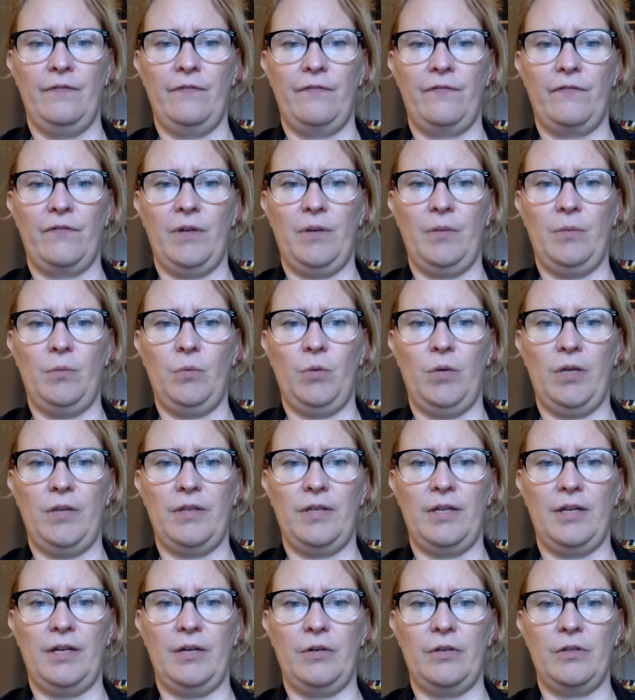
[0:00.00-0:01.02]
From what
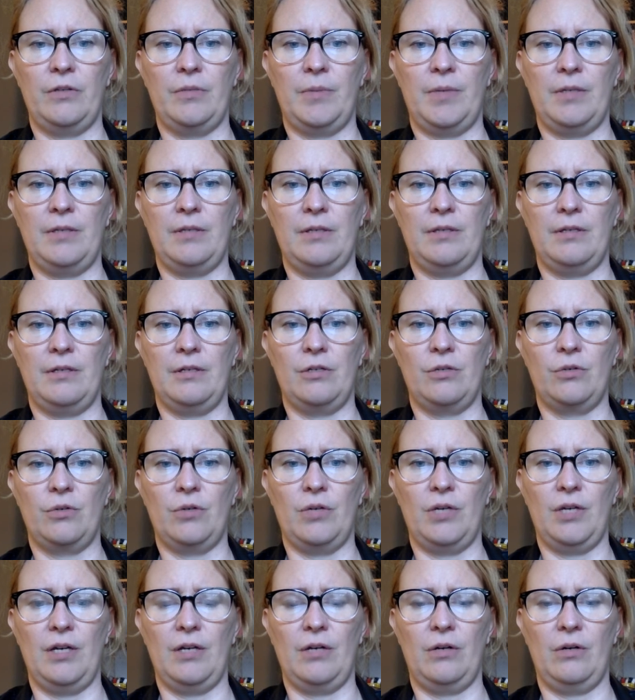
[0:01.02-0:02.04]
the aerospace
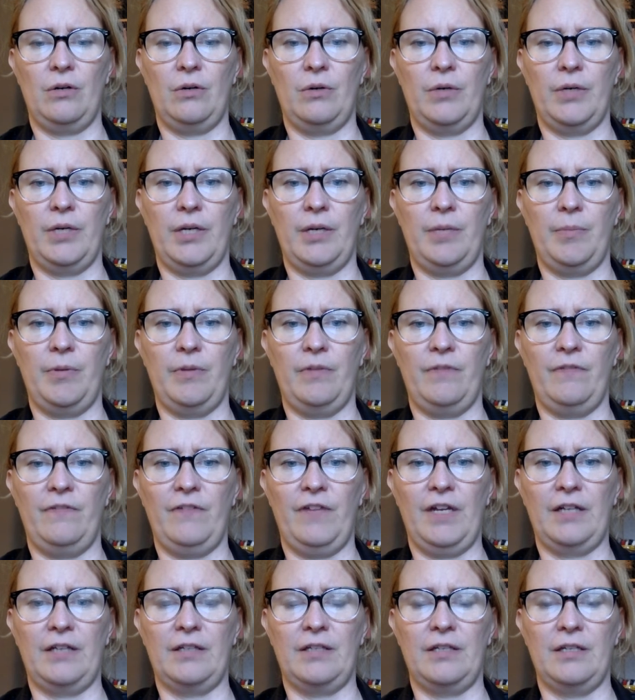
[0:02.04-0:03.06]
industry had already
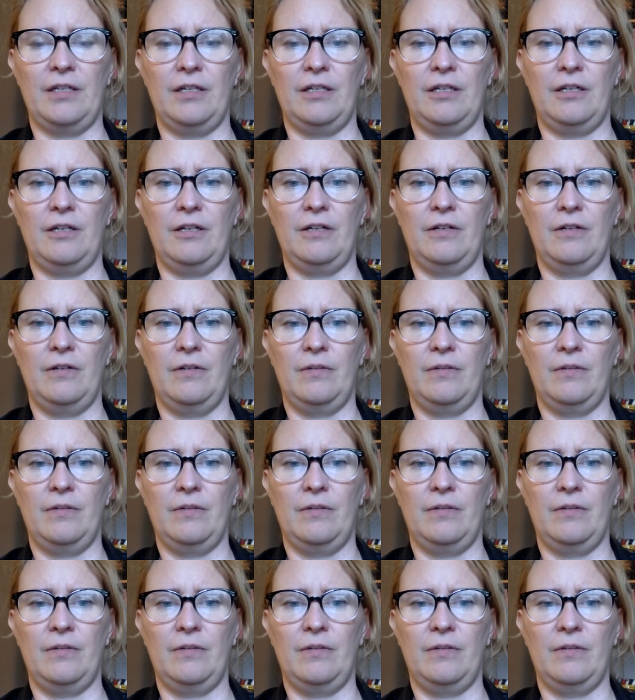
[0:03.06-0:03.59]
perfected.